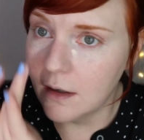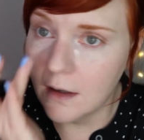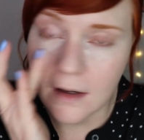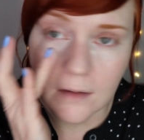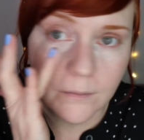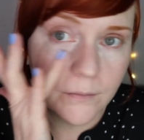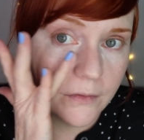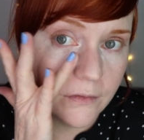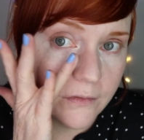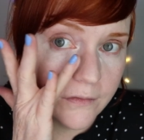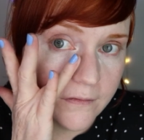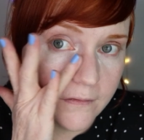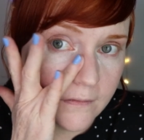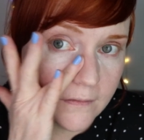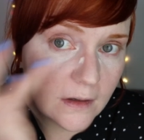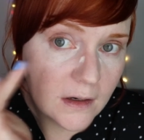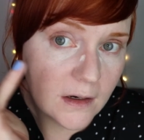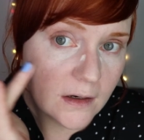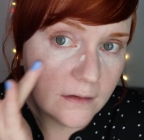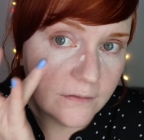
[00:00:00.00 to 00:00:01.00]
upper
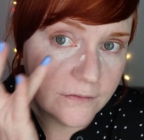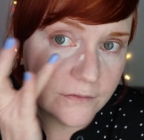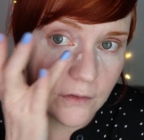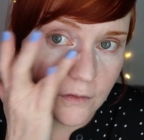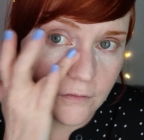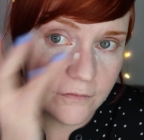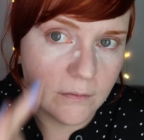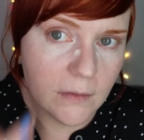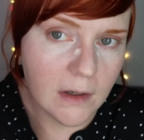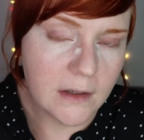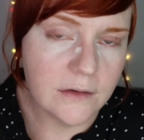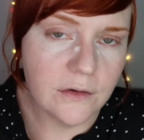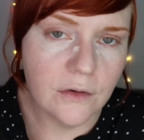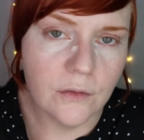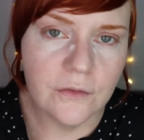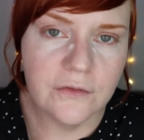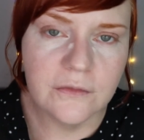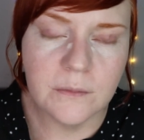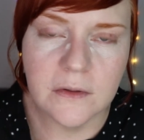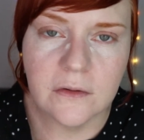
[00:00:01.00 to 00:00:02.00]
sides of my
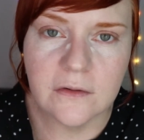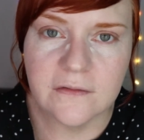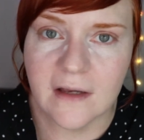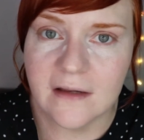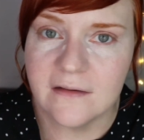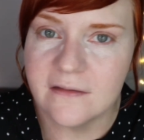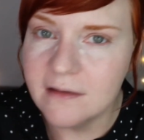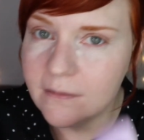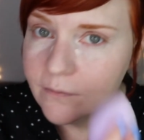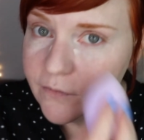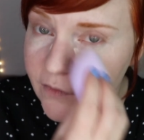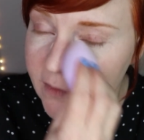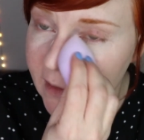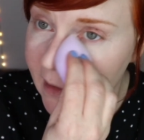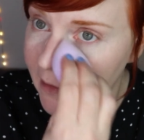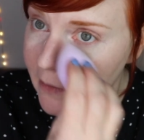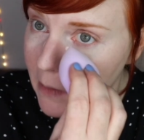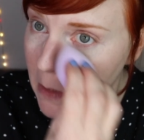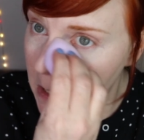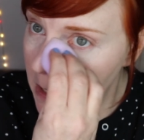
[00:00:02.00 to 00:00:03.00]
nose because I seem to
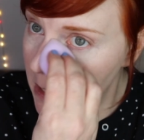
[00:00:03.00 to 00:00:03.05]
get